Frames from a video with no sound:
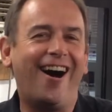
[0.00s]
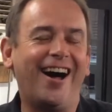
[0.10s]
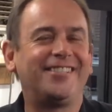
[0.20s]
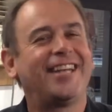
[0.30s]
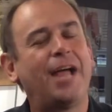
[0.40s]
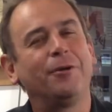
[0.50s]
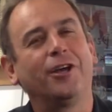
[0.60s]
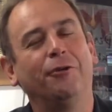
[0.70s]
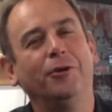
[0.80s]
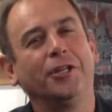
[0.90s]
Hi, today we've
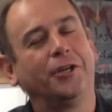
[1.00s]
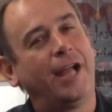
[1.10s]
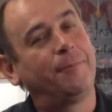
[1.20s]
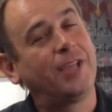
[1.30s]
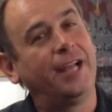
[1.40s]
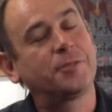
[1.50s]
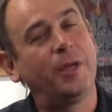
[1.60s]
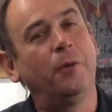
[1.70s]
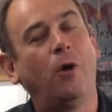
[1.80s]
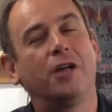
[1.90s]
got a really good update. It's
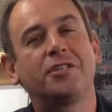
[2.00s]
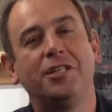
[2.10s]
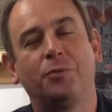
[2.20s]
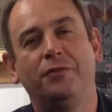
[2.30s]
been a while since